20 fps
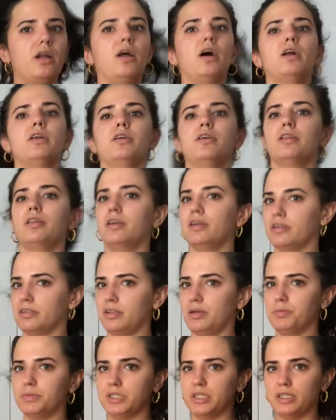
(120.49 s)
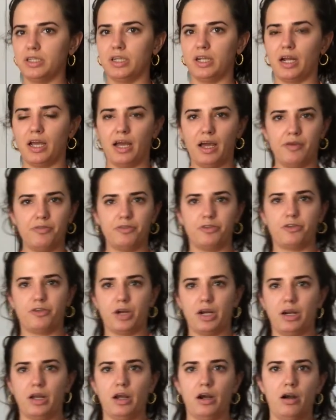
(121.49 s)
under the assumption that I have
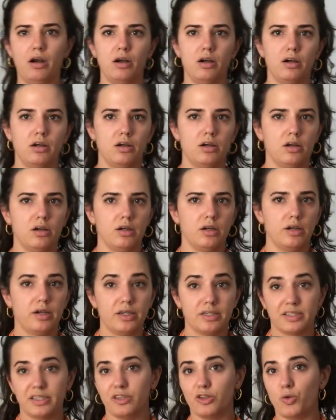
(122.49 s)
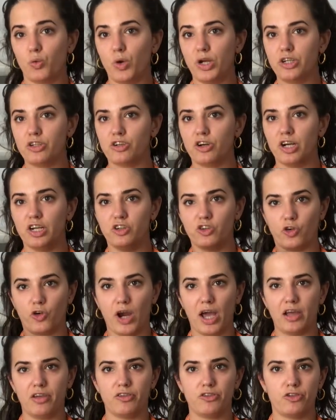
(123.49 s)
straight hair, because in the winter it
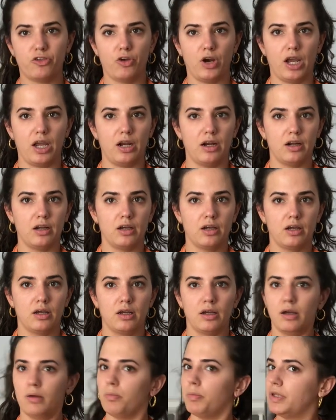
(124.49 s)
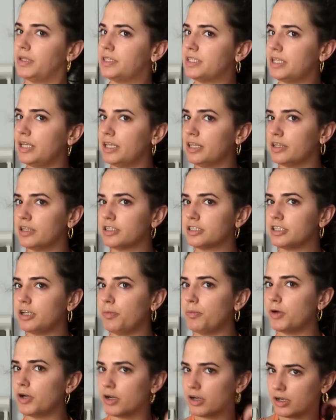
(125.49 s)
dries straight. But see, in the
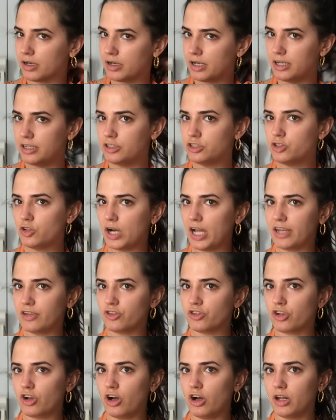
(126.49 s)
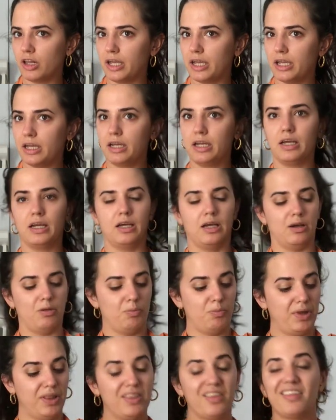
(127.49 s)
summer, it dries curly.
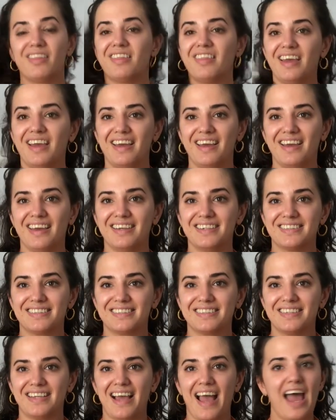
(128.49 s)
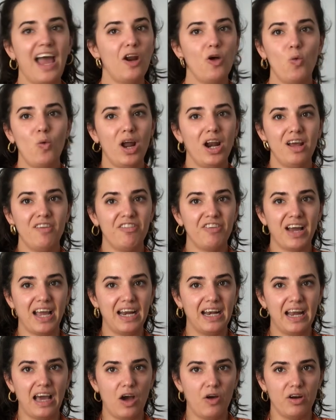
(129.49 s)
But the thing is, I don't want to
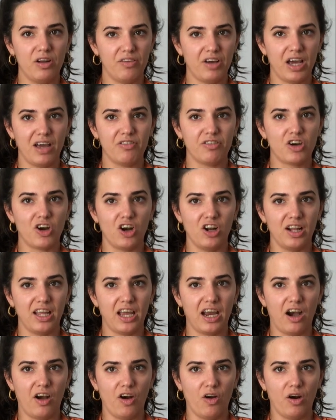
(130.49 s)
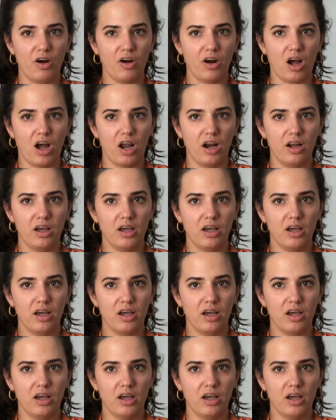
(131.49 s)
find out if I have curly hair or not,